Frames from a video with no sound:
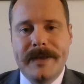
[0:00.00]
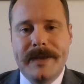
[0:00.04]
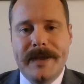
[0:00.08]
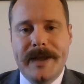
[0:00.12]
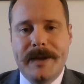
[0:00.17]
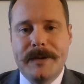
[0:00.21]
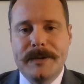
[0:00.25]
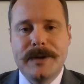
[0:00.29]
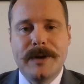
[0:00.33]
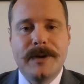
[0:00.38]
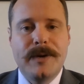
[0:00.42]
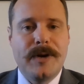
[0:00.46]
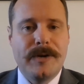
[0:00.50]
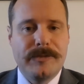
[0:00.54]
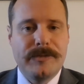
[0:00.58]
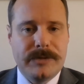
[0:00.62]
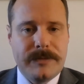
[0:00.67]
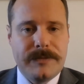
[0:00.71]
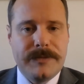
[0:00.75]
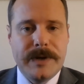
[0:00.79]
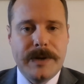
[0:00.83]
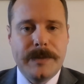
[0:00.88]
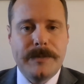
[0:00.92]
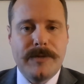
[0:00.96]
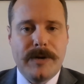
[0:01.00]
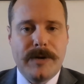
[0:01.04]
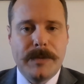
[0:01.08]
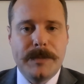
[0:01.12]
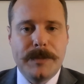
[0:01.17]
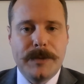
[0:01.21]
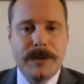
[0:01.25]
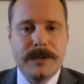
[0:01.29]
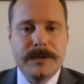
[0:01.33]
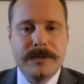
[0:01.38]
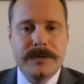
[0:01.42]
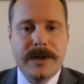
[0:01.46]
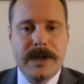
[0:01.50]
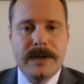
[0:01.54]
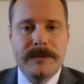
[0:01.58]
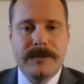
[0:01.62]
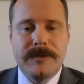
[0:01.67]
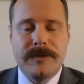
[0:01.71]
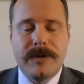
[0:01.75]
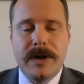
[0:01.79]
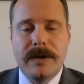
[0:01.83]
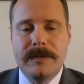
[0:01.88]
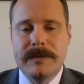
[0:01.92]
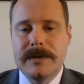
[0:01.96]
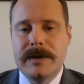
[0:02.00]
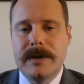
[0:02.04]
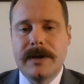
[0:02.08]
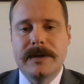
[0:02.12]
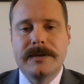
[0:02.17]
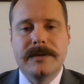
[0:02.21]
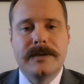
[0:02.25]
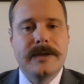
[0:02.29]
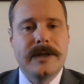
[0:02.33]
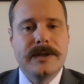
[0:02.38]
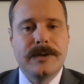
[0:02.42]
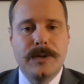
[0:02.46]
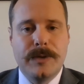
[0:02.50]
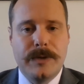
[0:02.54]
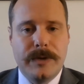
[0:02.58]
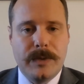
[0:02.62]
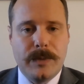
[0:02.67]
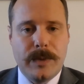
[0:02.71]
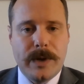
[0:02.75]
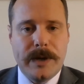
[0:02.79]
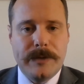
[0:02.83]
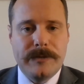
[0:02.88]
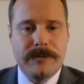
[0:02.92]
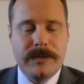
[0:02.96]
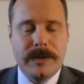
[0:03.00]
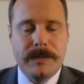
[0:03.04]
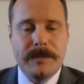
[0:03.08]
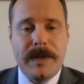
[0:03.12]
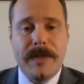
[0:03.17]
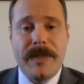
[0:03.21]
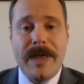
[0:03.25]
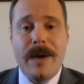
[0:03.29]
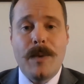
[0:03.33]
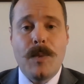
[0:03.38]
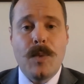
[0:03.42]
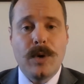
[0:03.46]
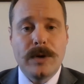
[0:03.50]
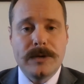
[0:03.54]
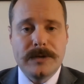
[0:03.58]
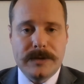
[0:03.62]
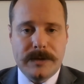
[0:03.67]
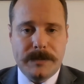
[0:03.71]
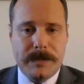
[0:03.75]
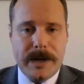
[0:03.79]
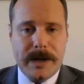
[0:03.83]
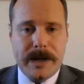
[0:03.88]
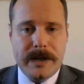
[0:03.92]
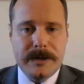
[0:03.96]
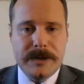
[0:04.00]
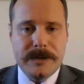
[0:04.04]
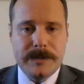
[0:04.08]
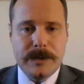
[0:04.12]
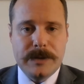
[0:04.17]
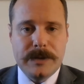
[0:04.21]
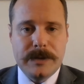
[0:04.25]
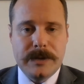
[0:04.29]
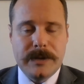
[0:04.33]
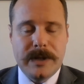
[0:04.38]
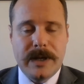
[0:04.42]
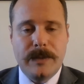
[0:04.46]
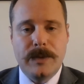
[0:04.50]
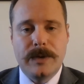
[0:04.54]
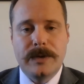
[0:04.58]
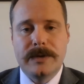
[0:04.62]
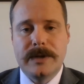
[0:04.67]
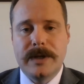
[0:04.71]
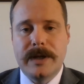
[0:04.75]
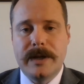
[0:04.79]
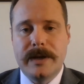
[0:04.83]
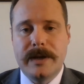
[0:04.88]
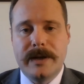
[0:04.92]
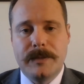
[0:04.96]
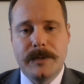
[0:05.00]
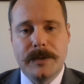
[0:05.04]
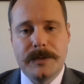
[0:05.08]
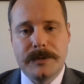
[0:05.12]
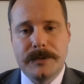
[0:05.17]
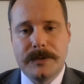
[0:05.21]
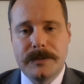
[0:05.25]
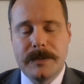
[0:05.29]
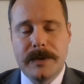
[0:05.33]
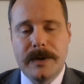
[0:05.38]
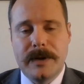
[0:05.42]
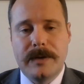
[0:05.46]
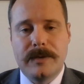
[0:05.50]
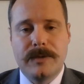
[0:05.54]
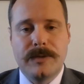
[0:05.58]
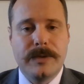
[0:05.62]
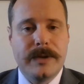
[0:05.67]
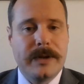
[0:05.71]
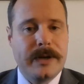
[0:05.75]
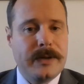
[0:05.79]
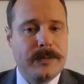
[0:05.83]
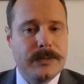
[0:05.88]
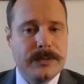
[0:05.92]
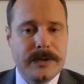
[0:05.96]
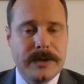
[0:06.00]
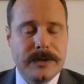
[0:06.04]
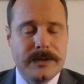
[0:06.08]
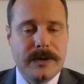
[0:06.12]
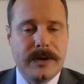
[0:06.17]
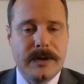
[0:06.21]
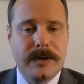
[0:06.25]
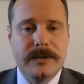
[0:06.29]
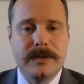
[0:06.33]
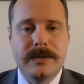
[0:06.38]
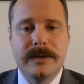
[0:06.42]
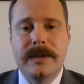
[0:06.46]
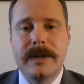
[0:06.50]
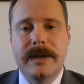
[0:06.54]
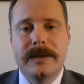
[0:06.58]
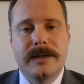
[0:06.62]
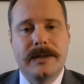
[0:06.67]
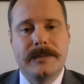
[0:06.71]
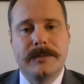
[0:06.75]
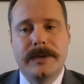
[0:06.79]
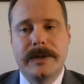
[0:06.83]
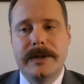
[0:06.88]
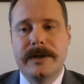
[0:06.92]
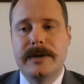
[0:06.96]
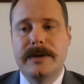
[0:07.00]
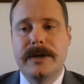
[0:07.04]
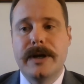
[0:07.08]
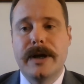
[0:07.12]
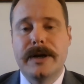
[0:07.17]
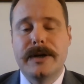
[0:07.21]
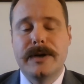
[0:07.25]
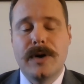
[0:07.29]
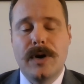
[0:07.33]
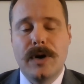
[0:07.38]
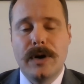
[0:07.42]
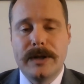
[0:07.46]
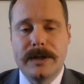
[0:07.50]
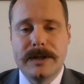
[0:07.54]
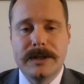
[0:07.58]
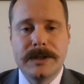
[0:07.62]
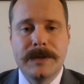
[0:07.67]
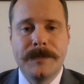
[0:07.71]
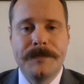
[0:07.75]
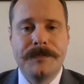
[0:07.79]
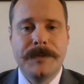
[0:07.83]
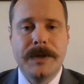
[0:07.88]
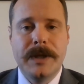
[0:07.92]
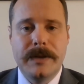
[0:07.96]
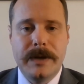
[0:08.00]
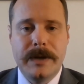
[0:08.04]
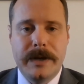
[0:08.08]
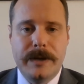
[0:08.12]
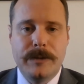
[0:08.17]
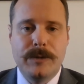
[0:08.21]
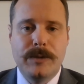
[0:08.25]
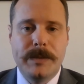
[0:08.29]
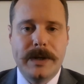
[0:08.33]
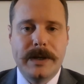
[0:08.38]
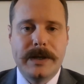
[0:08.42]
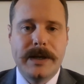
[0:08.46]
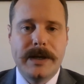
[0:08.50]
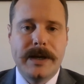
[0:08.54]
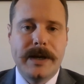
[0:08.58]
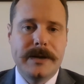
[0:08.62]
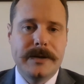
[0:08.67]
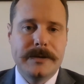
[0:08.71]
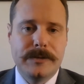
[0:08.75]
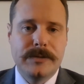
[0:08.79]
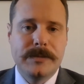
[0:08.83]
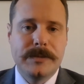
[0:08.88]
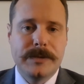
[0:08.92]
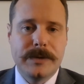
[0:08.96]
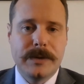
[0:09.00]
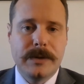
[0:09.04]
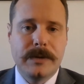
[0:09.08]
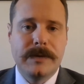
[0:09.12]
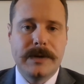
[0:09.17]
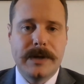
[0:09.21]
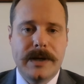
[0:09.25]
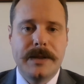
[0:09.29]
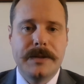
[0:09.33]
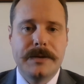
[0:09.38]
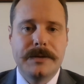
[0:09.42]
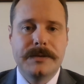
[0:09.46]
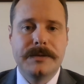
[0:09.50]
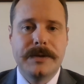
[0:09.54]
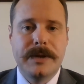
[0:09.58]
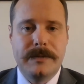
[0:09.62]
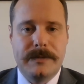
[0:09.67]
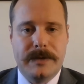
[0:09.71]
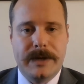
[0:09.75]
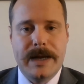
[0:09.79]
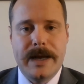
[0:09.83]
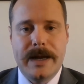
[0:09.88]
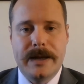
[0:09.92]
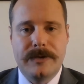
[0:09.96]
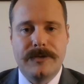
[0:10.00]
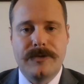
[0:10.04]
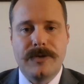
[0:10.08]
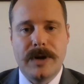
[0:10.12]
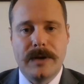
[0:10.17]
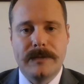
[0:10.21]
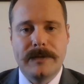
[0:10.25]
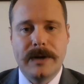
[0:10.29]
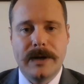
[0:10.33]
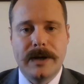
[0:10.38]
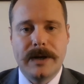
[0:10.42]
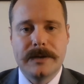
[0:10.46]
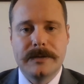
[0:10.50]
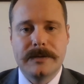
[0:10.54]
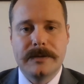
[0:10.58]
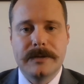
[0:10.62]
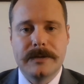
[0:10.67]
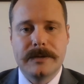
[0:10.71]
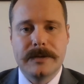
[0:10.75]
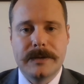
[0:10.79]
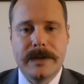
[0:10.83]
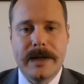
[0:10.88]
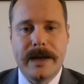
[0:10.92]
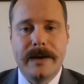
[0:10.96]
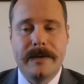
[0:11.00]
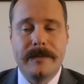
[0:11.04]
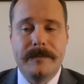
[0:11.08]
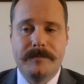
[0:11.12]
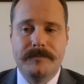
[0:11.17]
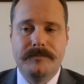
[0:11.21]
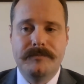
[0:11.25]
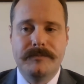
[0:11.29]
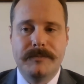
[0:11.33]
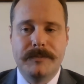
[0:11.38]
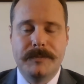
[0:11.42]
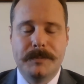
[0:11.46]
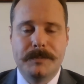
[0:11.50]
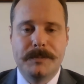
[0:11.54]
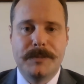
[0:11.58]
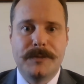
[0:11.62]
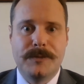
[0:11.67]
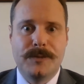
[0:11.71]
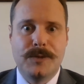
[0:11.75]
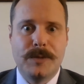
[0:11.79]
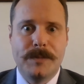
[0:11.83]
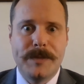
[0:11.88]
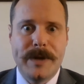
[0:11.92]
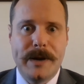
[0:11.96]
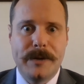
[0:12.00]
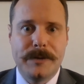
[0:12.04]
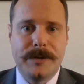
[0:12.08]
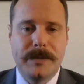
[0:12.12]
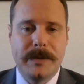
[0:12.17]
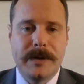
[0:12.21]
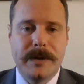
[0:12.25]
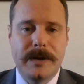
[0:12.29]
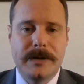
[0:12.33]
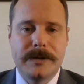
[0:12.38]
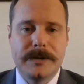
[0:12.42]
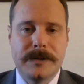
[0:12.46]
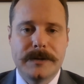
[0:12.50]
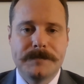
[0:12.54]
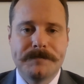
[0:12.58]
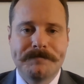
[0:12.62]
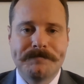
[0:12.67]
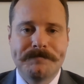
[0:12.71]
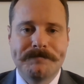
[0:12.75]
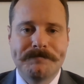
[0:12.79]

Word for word: he was no longer a fit and proper person to have a driver's license. They took it away from him. That wasn't a punishment. They weren't saying he wasn't smart or that he was dishonest. They simply acknowledged that he would be a danger to himself others if he had a driver's license and performed that occupation.